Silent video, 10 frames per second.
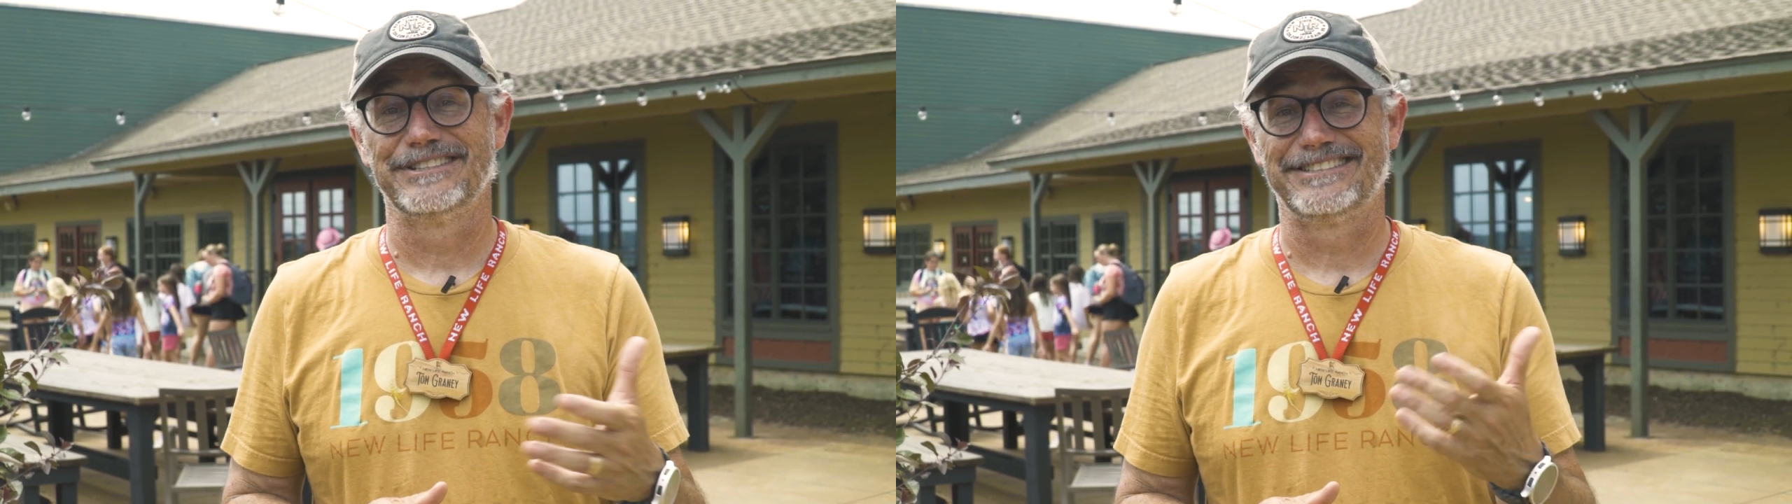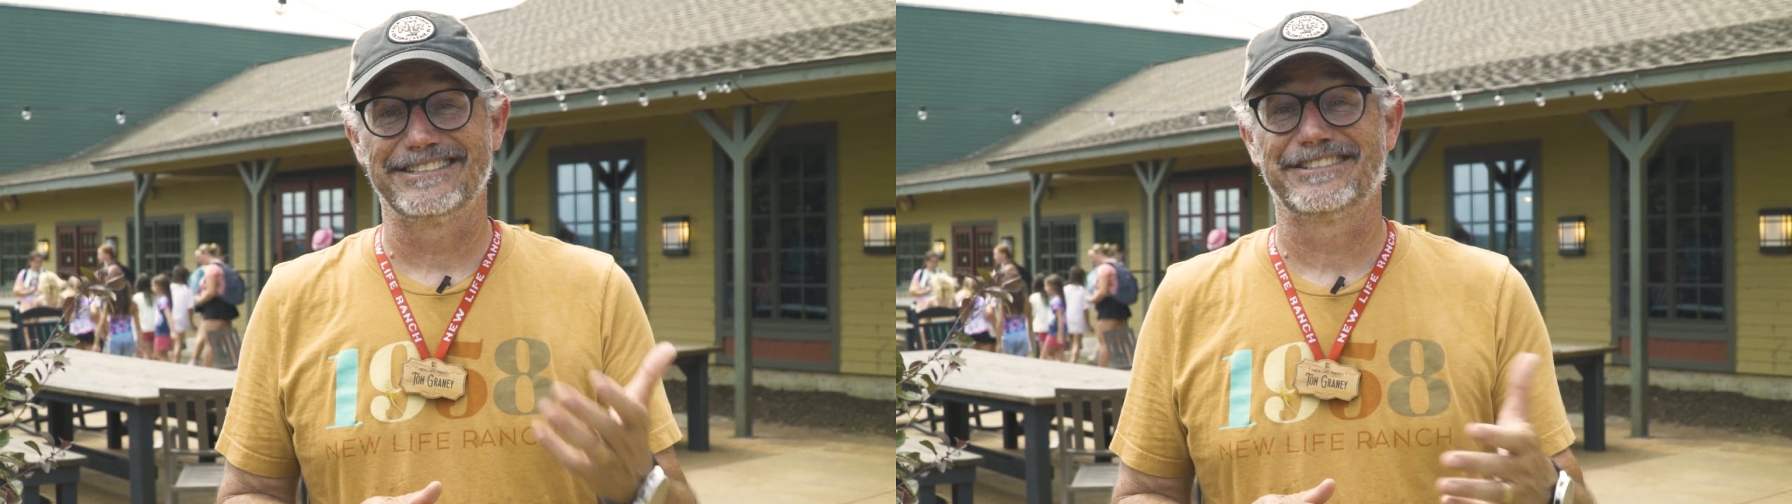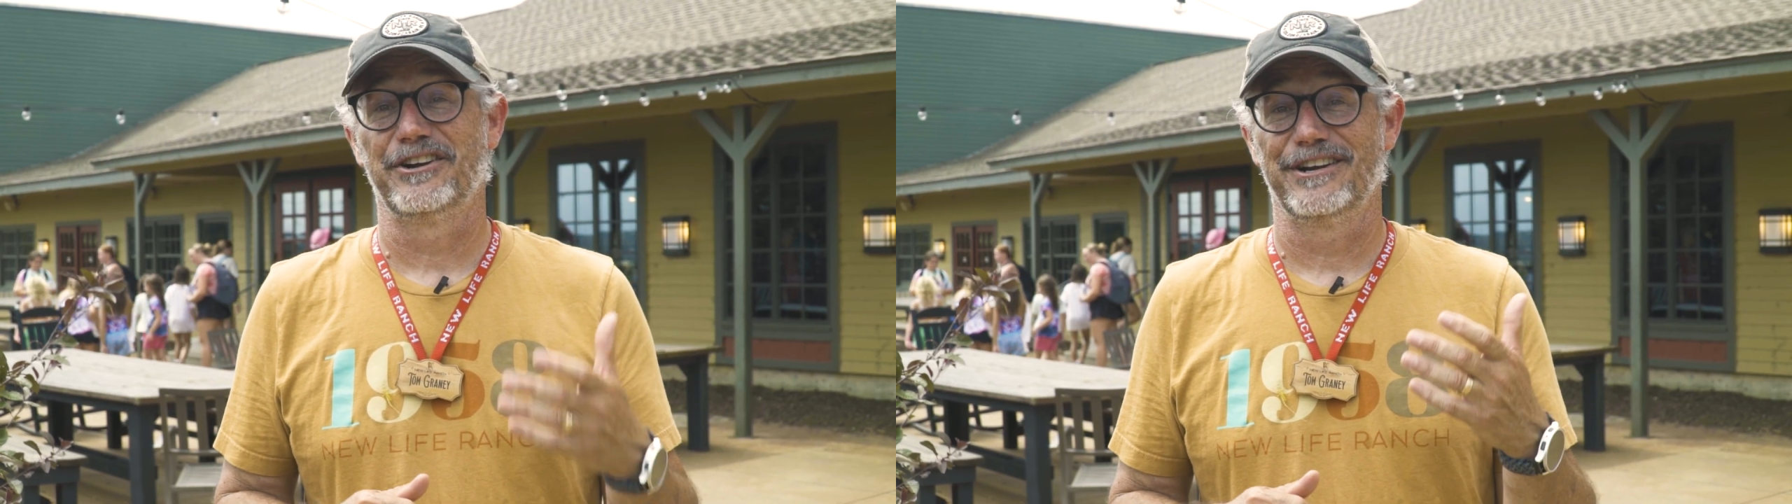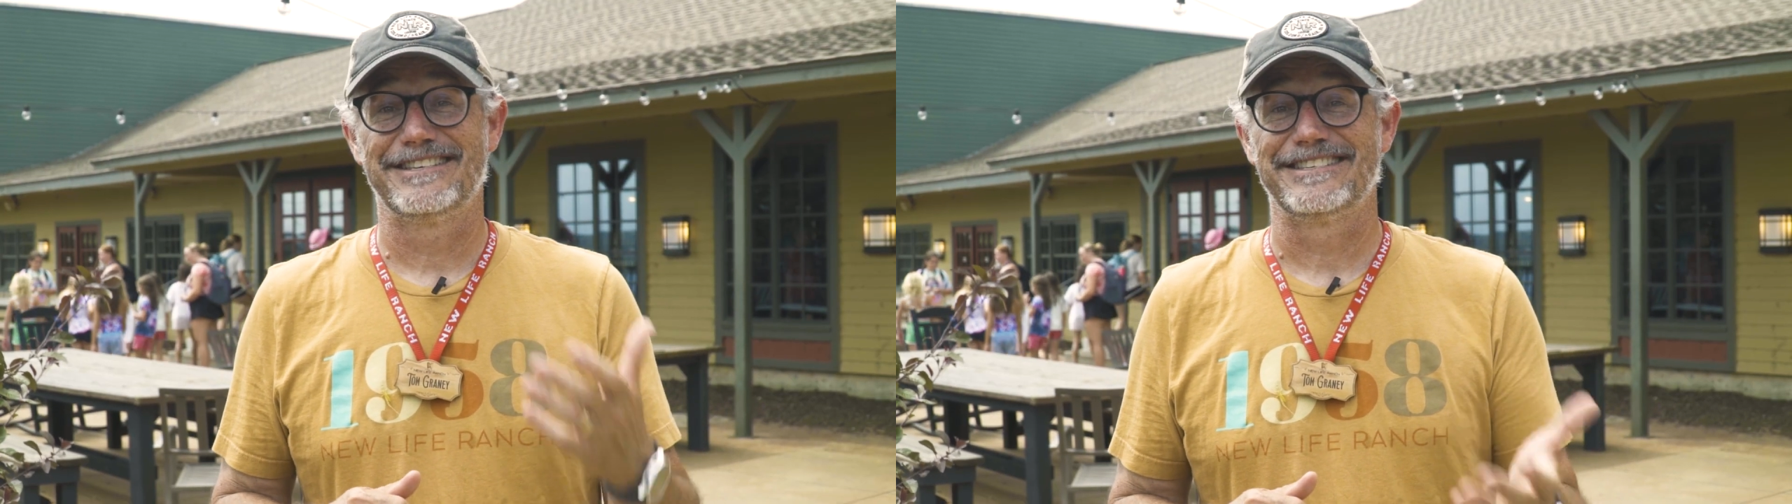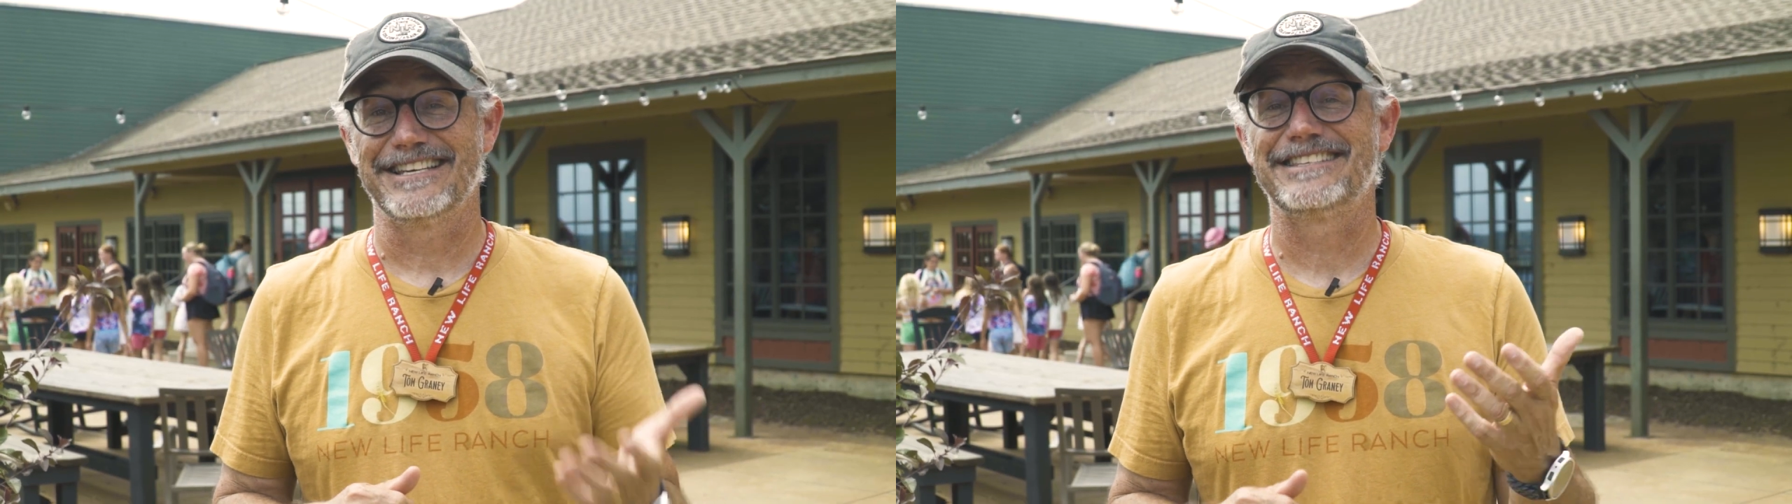to
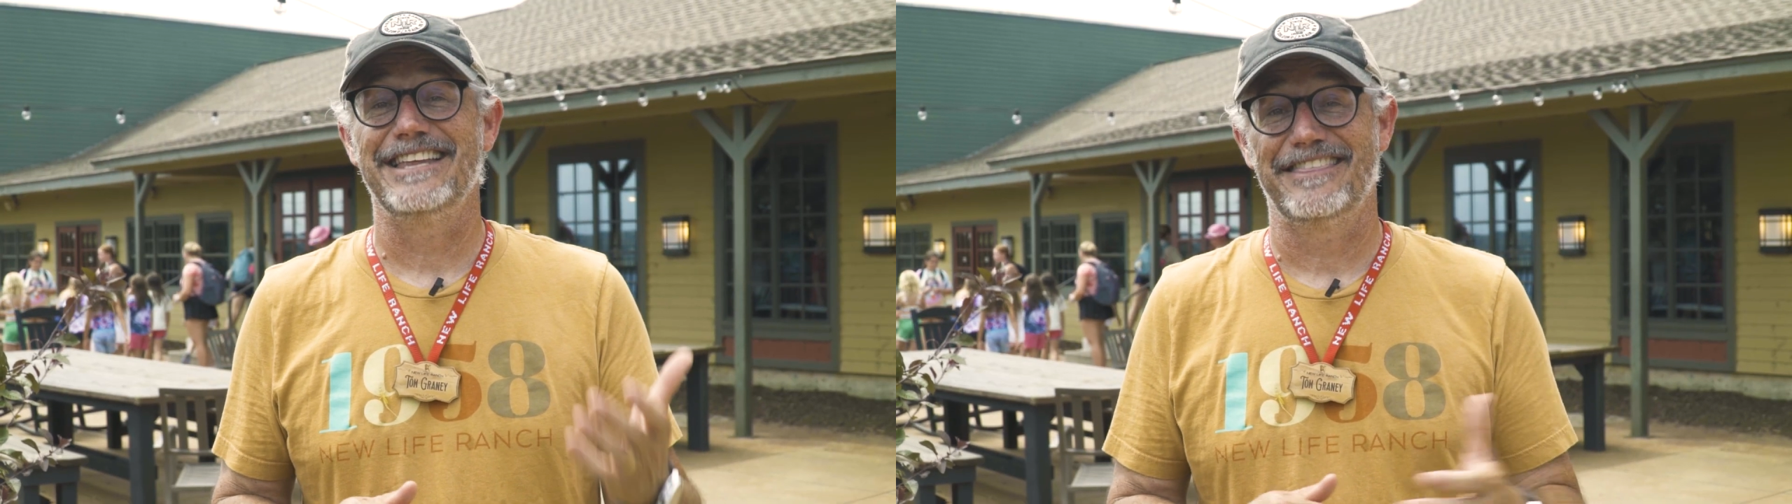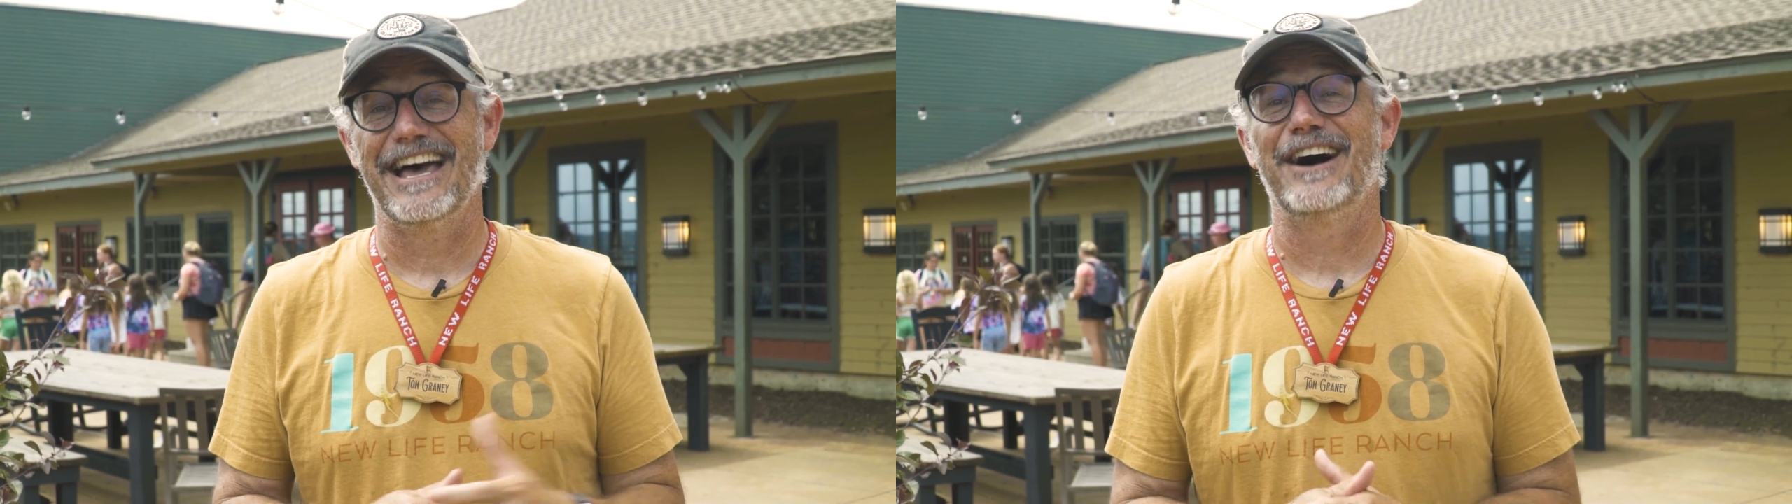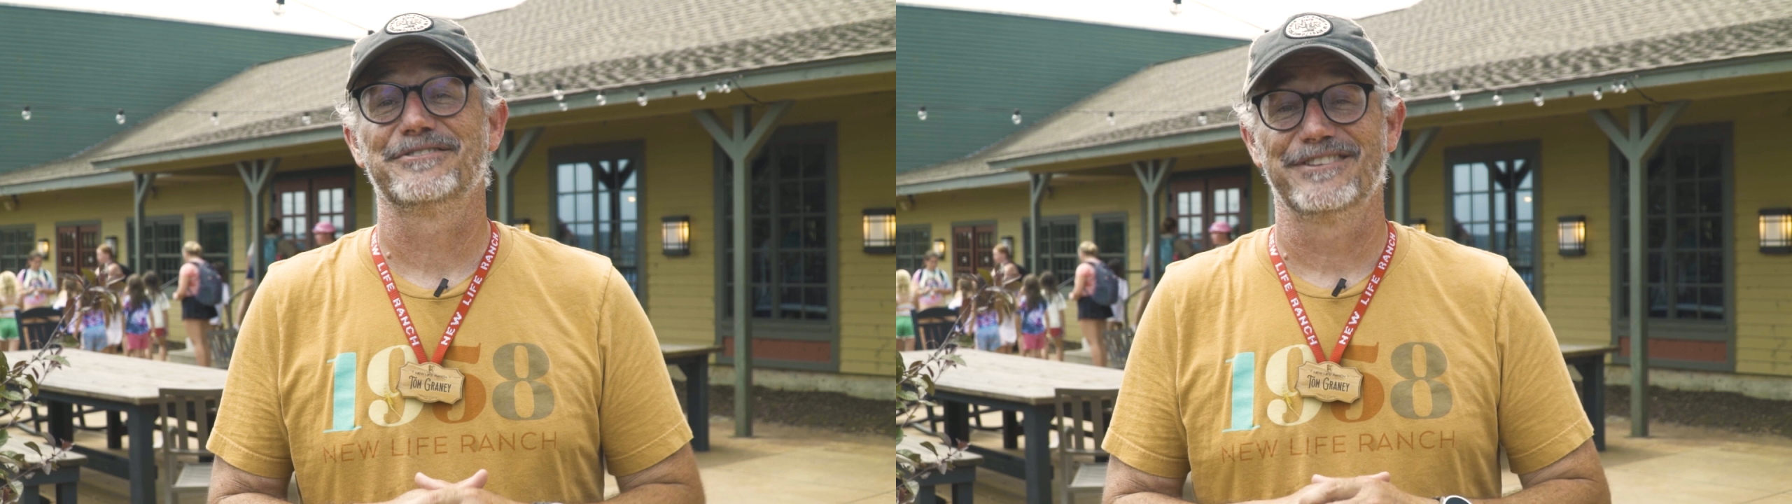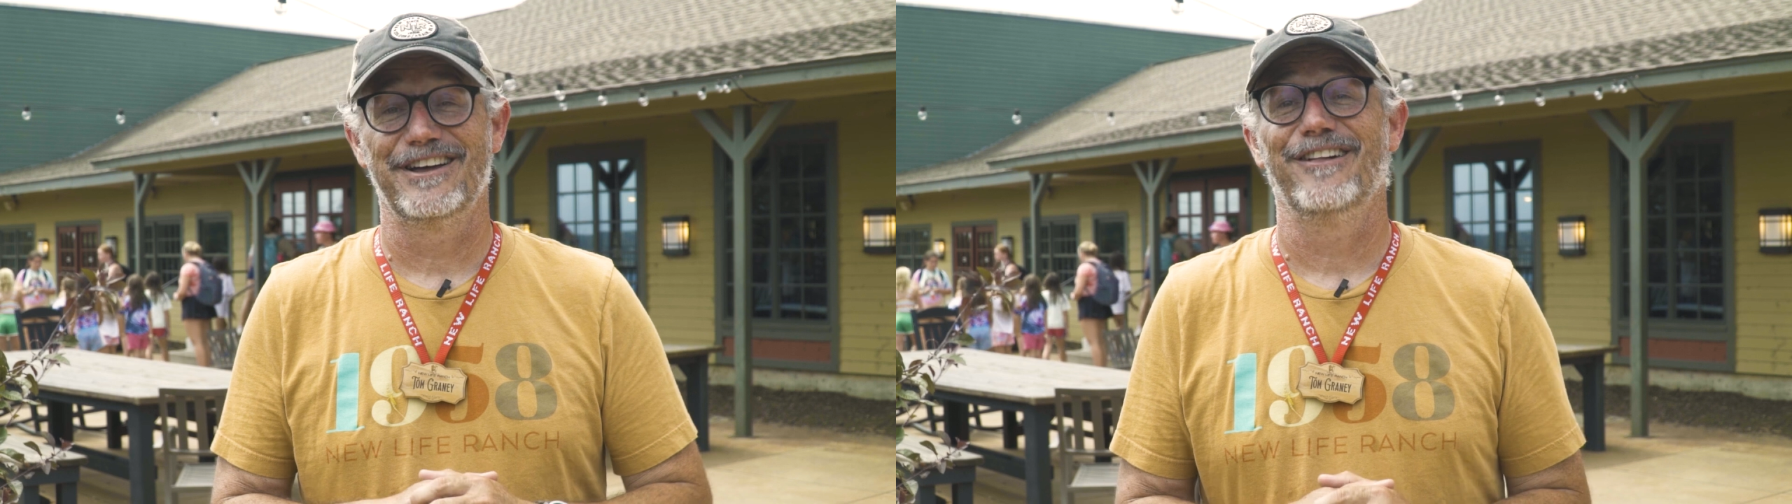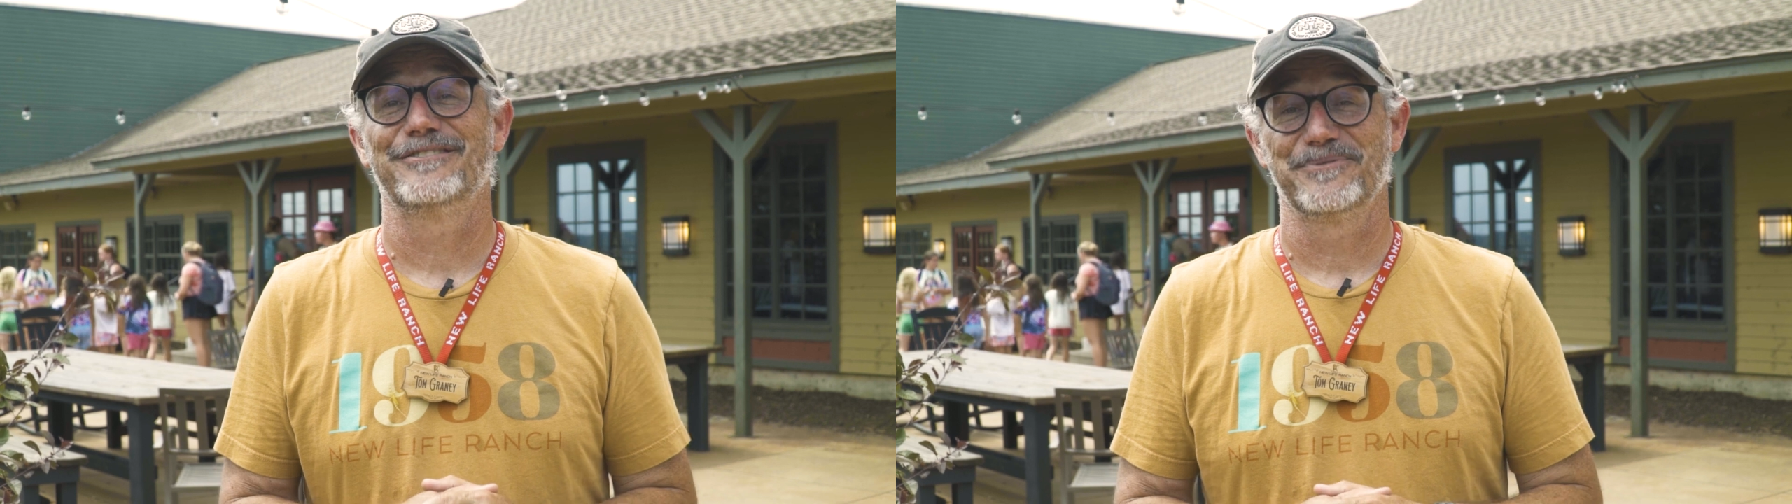
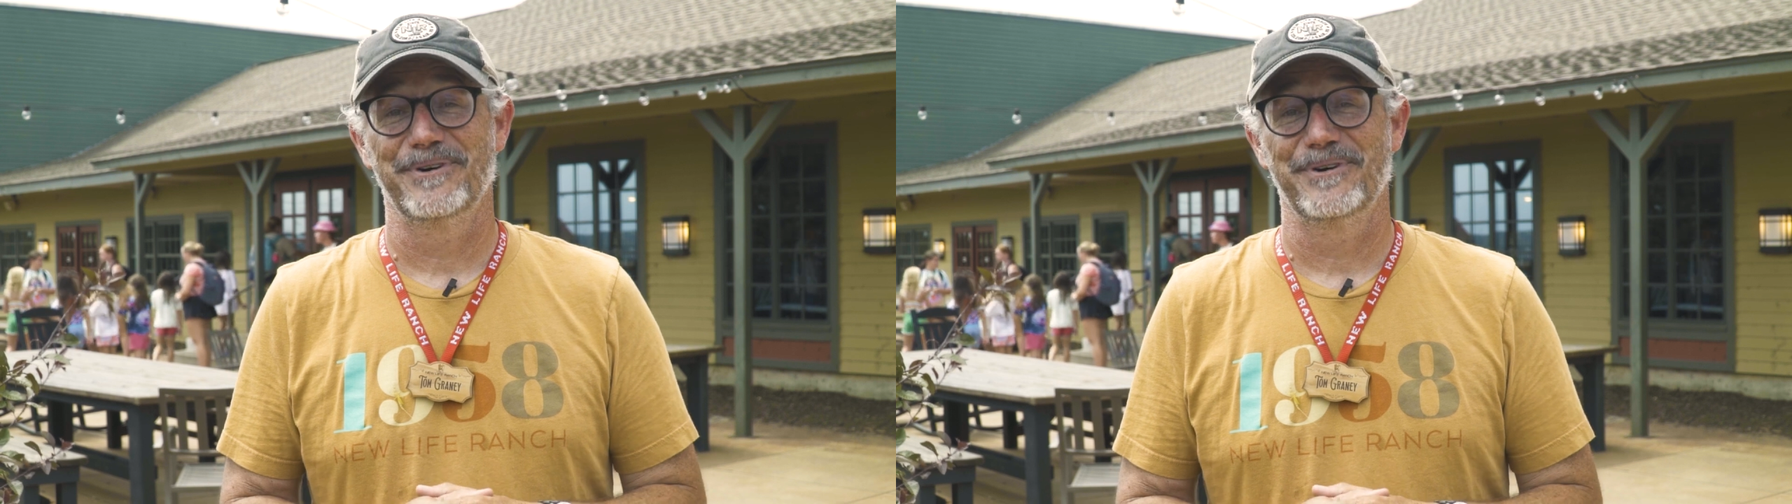$660,000